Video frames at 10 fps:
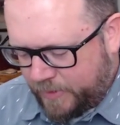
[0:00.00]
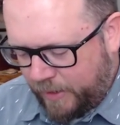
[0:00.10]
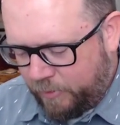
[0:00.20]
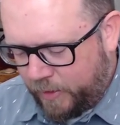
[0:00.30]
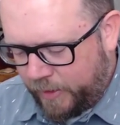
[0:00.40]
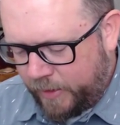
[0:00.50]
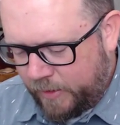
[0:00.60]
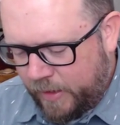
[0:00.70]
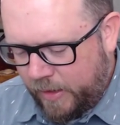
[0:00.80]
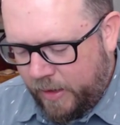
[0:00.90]
I really,
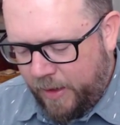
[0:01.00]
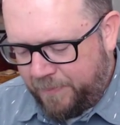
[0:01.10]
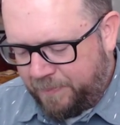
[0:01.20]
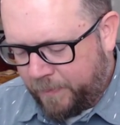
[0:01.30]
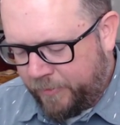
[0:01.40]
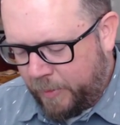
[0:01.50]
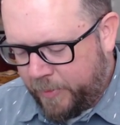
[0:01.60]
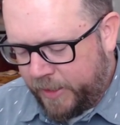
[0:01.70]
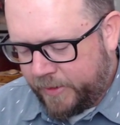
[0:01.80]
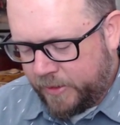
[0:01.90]
if I'm
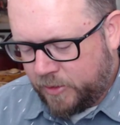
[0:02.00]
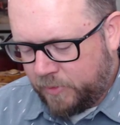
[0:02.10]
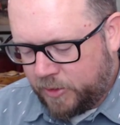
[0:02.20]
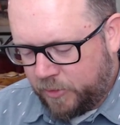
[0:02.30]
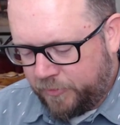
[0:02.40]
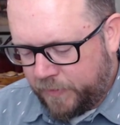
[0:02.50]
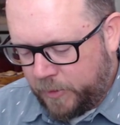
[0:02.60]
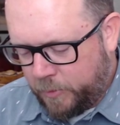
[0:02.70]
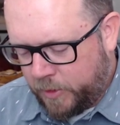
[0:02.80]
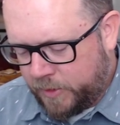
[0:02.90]
going to get these Retro
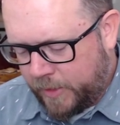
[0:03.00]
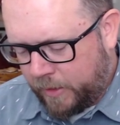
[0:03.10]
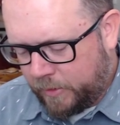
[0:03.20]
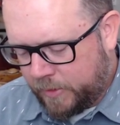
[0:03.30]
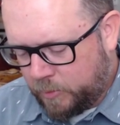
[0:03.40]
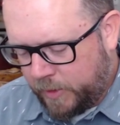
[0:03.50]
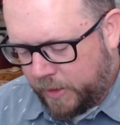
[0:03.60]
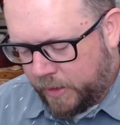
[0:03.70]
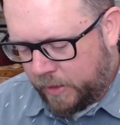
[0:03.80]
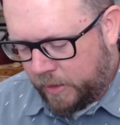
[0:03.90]
51s out this
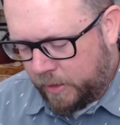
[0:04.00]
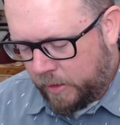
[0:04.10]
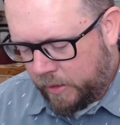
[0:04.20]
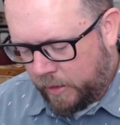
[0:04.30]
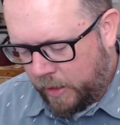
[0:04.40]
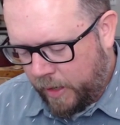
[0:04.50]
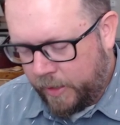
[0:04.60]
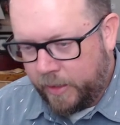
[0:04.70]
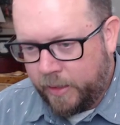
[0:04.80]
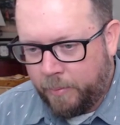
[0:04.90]
weekend, I
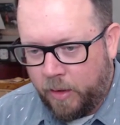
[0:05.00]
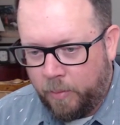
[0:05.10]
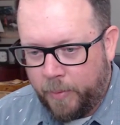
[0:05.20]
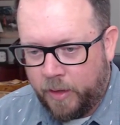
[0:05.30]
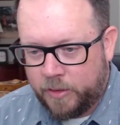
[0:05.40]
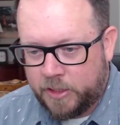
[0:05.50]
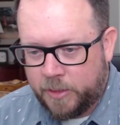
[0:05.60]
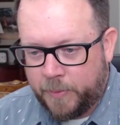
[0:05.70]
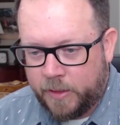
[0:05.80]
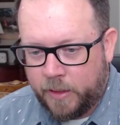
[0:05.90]
need to get my all my other
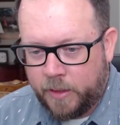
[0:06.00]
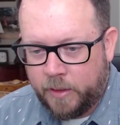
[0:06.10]
shipping done.